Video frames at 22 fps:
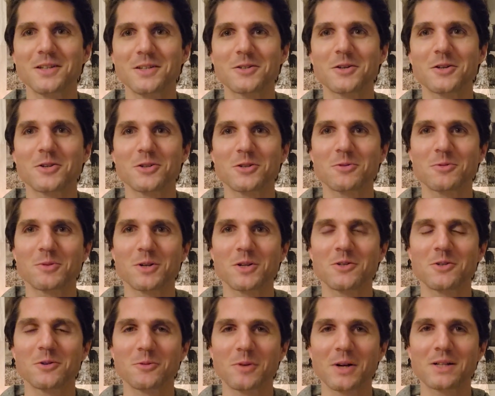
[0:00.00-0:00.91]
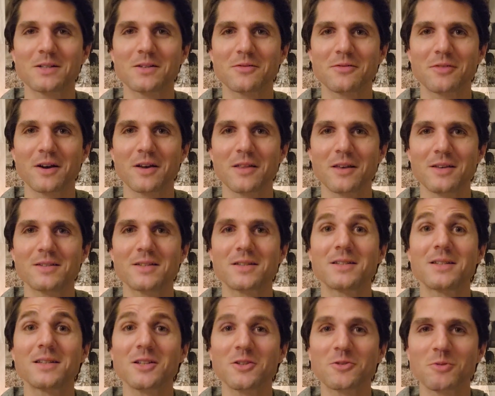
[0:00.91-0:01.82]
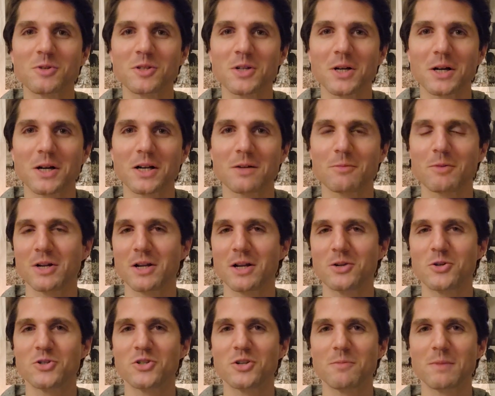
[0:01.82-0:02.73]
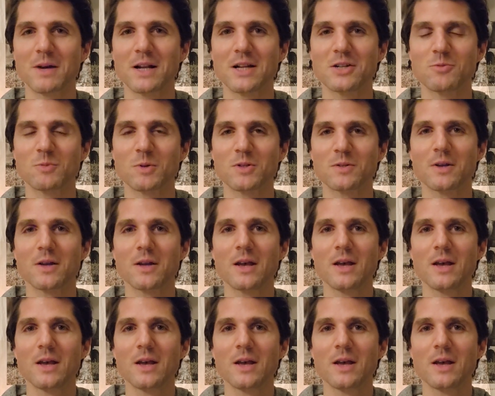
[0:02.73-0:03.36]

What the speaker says: so I just wanted to rectify this since we're talking about energy management.